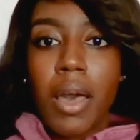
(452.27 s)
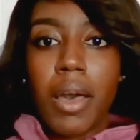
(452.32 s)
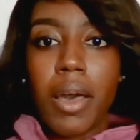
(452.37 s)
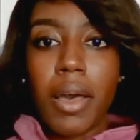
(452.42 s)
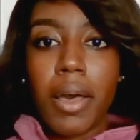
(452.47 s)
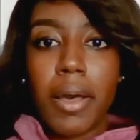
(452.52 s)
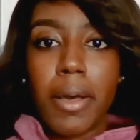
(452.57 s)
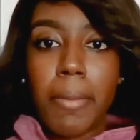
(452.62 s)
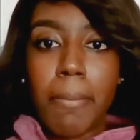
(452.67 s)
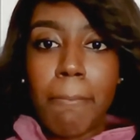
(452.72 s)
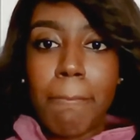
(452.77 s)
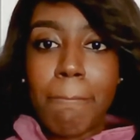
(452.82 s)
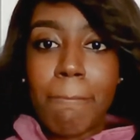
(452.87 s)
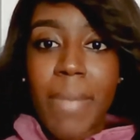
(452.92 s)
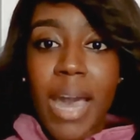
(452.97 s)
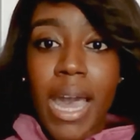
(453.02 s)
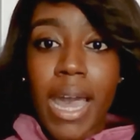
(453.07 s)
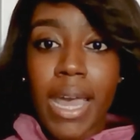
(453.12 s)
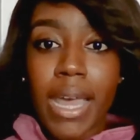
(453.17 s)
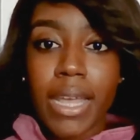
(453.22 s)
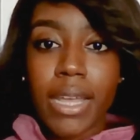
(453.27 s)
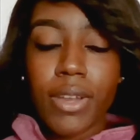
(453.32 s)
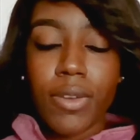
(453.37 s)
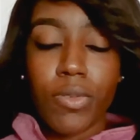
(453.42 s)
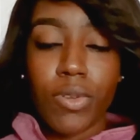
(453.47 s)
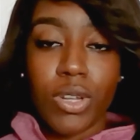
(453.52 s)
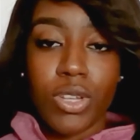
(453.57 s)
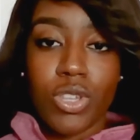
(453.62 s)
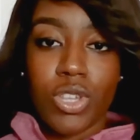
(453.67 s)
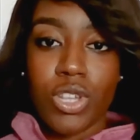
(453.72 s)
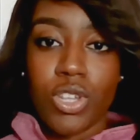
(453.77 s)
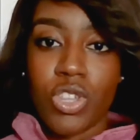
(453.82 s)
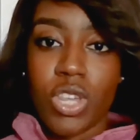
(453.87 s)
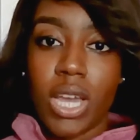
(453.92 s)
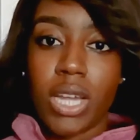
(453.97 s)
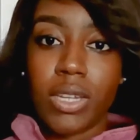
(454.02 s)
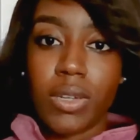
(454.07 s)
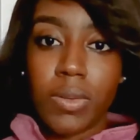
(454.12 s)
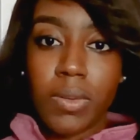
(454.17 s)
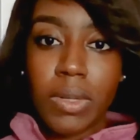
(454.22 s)
My career
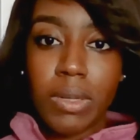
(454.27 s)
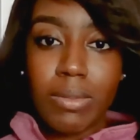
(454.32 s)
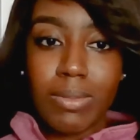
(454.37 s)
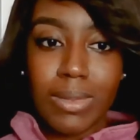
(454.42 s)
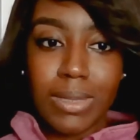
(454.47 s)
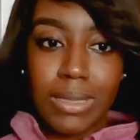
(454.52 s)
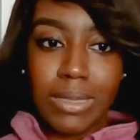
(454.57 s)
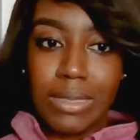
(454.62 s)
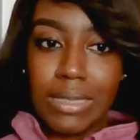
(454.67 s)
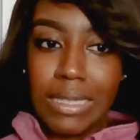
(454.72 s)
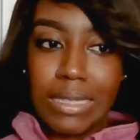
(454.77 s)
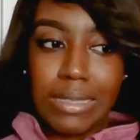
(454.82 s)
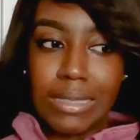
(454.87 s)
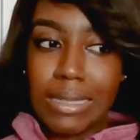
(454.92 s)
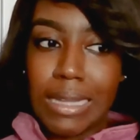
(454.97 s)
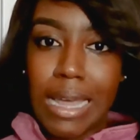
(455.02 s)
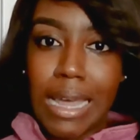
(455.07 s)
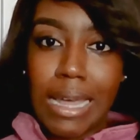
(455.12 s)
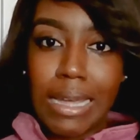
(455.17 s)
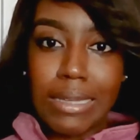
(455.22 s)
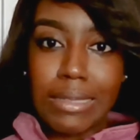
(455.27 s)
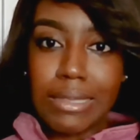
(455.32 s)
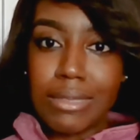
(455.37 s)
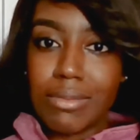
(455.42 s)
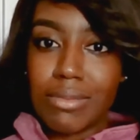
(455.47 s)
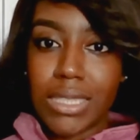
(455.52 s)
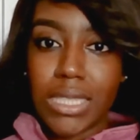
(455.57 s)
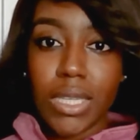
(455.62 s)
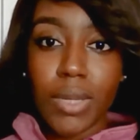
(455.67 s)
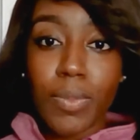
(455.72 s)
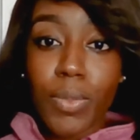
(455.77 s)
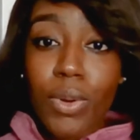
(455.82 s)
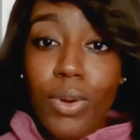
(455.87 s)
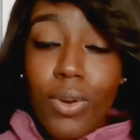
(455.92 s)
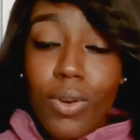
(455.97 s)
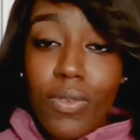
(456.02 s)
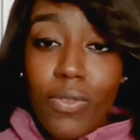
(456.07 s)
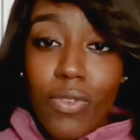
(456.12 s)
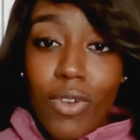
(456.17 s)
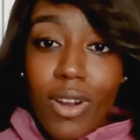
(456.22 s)
trajectory is not
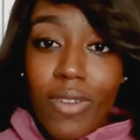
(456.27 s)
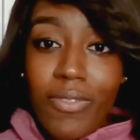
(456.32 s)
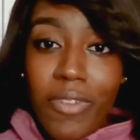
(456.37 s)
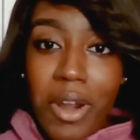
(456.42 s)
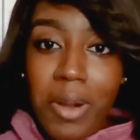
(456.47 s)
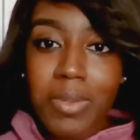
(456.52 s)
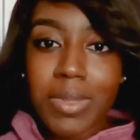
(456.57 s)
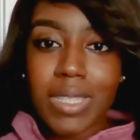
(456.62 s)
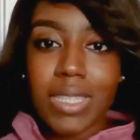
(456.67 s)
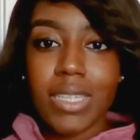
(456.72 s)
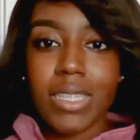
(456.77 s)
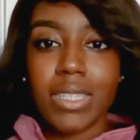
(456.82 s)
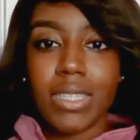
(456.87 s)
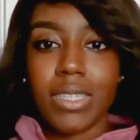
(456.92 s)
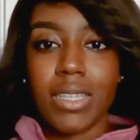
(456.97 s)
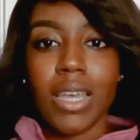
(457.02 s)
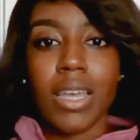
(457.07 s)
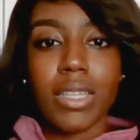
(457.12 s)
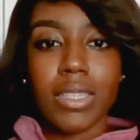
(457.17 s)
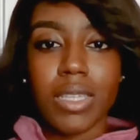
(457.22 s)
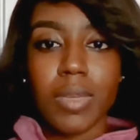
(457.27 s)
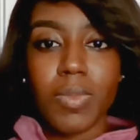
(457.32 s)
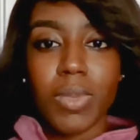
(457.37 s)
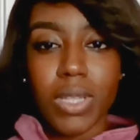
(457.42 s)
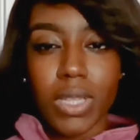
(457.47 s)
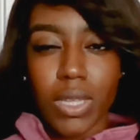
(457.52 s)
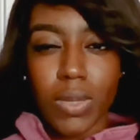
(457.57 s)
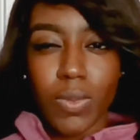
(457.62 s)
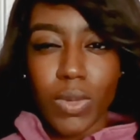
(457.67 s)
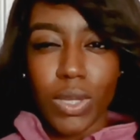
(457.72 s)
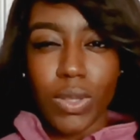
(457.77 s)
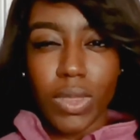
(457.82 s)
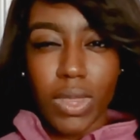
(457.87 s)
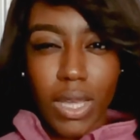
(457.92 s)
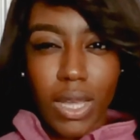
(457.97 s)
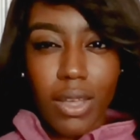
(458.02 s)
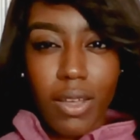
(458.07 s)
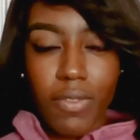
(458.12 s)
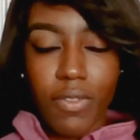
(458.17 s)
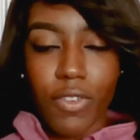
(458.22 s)
typical for a pharmacist. Typically, when you
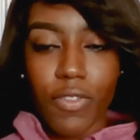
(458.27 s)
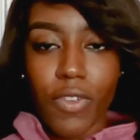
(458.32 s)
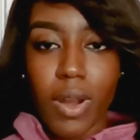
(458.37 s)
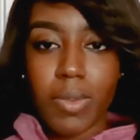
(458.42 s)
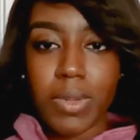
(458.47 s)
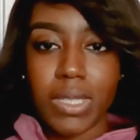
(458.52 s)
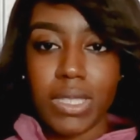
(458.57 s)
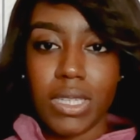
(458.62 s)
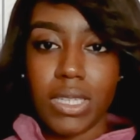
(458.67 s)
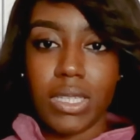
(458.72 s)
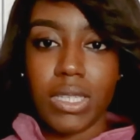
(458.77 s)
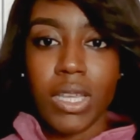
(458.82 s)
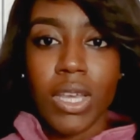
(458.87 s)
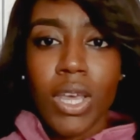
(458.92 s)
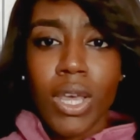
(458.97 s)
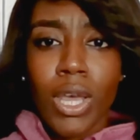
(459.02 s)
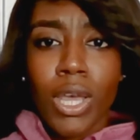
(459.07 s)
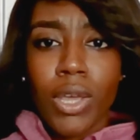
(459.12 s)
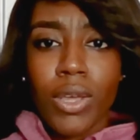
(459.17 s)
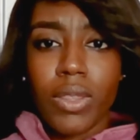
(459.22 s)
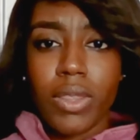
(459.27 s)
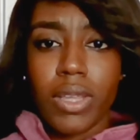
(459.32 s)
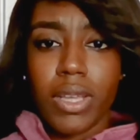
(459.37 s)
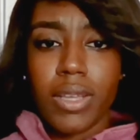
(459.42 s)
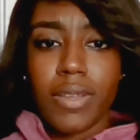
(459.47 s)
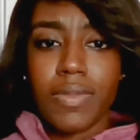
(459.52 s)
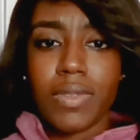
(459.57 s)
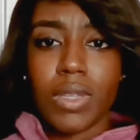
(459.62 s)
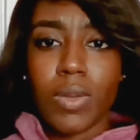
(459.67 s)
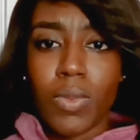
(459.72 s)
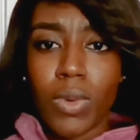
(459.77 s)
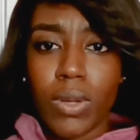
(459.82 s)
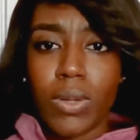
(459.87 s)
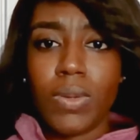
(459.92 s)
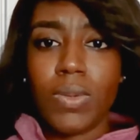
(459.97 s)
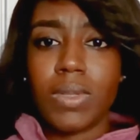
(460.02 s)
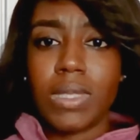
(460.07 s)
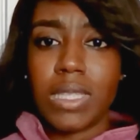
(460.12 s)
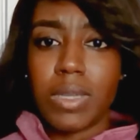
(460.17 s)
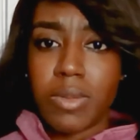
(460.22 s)
think of a pharmacist, you think of someone
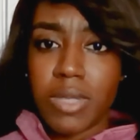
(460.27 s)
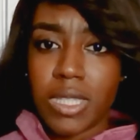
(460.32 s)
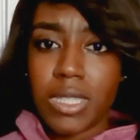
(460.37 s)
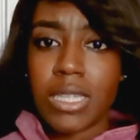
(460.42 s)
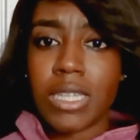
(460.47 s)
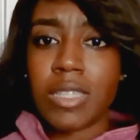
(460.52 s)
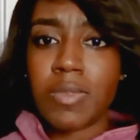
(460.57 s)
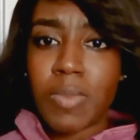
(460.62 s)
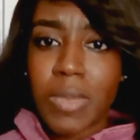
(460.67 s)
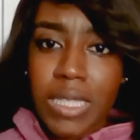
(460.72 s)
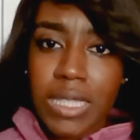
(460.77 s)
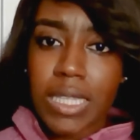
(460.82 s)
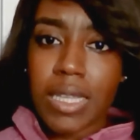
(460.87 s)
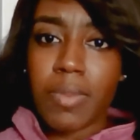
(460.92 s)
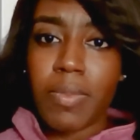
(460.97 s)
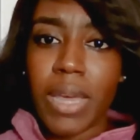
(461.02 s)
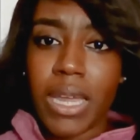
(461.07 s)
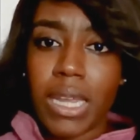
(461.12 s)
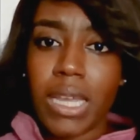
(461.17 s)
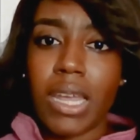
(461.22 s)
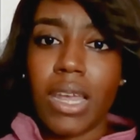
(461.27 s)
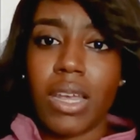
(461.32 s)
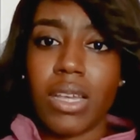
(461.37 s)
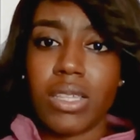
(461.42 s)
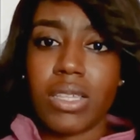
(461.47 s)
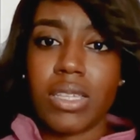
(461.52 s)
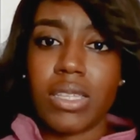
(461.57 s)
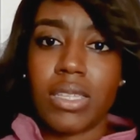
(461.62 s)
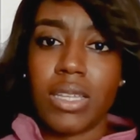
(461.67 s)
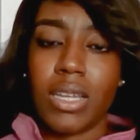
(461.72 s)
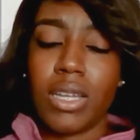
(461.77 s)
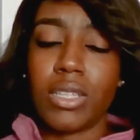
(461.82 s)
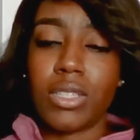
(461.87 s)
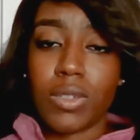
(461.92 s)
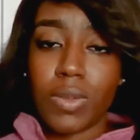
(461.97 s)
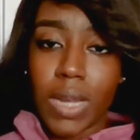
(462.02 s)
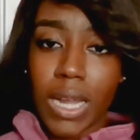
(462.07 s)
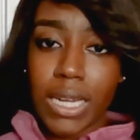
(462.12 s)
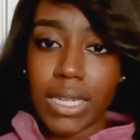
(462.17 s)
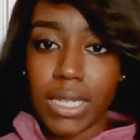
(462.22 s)
who's dispensing medications and
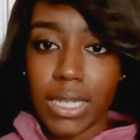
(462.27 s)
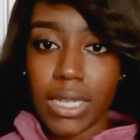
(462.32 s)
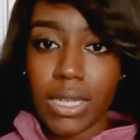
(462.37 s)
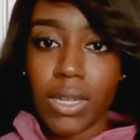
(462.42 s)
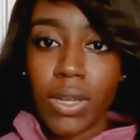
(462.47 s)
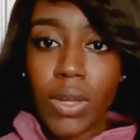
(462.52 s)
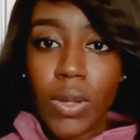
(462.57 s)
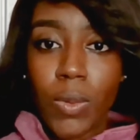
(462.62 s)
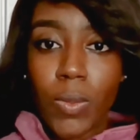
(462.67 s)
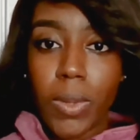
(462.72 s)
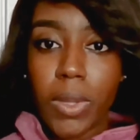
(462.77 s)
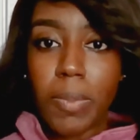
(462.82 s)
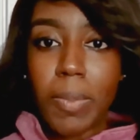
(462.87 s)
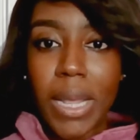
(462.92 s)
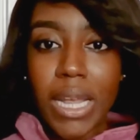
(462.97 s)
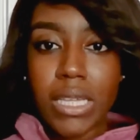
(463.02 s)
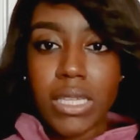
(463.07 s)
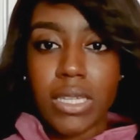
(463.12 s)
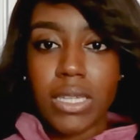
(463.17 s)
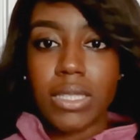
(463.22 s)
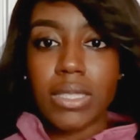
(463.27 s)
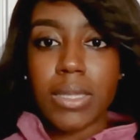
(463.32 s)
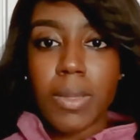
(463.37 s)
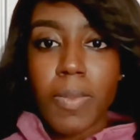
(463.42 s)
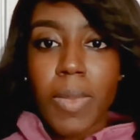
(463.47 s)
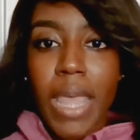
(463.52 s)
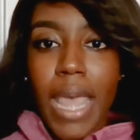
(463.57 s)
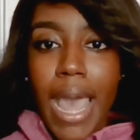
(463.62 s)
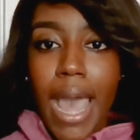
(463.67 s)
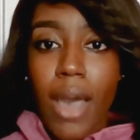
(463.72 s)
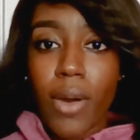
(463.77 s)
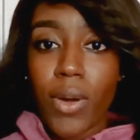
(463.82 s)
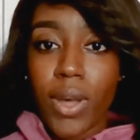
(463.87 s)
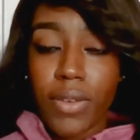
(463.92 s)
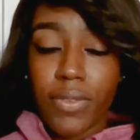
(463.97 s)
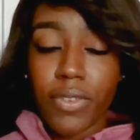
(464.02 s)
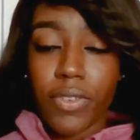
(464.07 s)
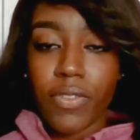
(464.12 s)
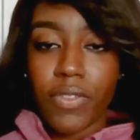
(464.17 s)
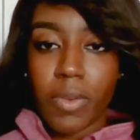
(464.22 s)
interacting with patients.
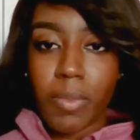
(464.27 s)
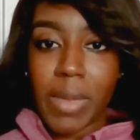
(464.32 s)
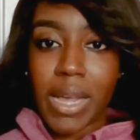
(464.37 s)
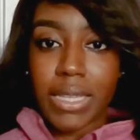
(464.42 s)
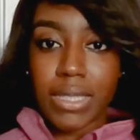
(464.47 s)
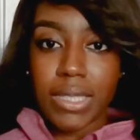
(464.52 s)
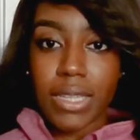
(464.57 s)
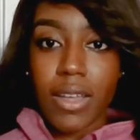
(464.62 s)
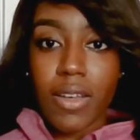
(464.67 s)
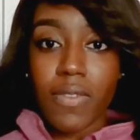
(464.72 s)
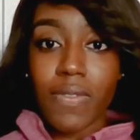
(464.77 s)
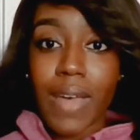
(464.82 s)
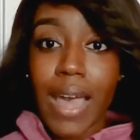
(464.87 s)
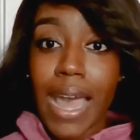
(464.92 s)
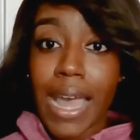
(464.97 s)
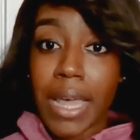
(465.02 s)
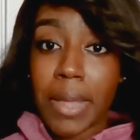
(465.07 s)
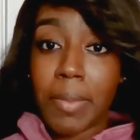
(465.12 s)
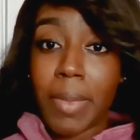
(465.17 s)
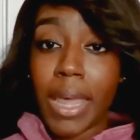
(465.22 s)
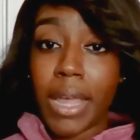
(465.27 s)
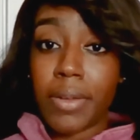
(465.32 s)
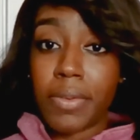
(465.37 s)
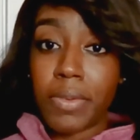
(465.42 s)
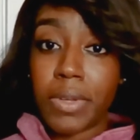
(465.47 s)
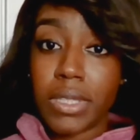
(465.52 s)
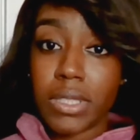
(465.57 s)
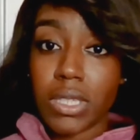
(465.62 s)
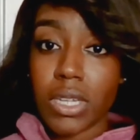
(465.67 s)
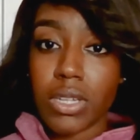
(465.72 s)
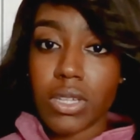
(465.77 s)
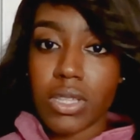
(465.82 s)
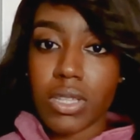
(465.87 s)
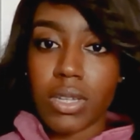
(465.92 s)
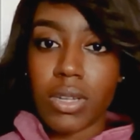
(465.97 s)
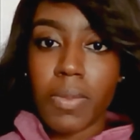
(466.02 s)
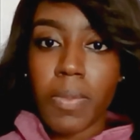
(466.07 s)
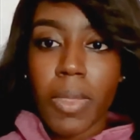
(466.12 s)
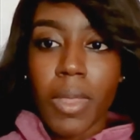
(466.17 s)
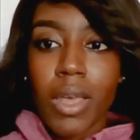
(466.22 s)
However, for myself, I am a
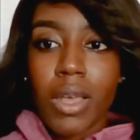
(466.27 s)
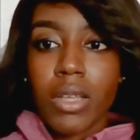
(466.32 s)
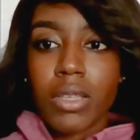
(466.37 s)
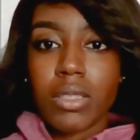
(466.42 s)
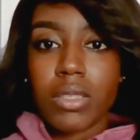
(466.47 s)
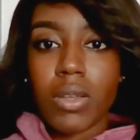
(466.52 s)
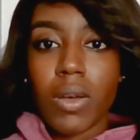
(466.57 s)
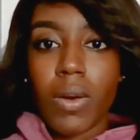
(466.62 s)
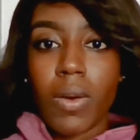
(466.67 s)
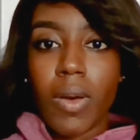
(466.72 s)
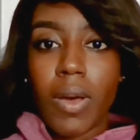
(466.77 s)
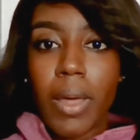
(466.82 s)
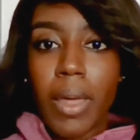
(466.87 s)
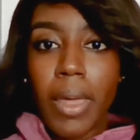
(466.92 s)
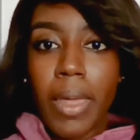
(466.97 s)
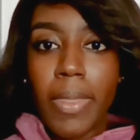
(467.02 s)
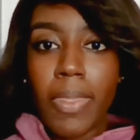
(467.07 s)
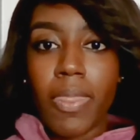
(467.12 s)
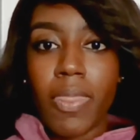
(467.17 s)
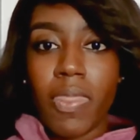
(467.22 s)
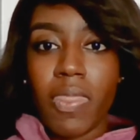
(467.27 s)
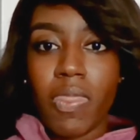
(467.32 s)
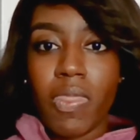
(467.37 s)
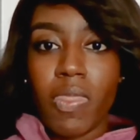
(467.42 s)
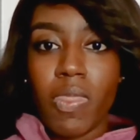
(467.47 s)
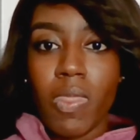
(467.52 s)
researcher. So, and